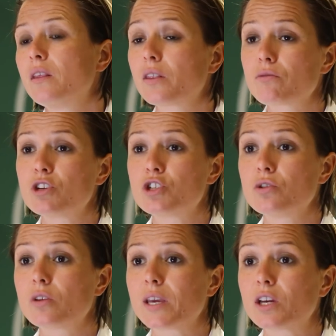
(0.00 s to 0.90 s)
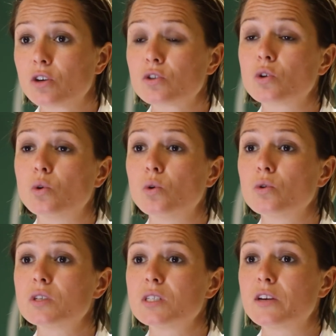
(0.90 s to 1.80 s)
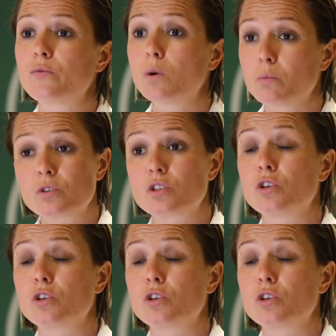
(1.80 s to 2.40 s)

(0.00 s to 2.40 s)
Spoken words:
The other issue that they could cause is if one was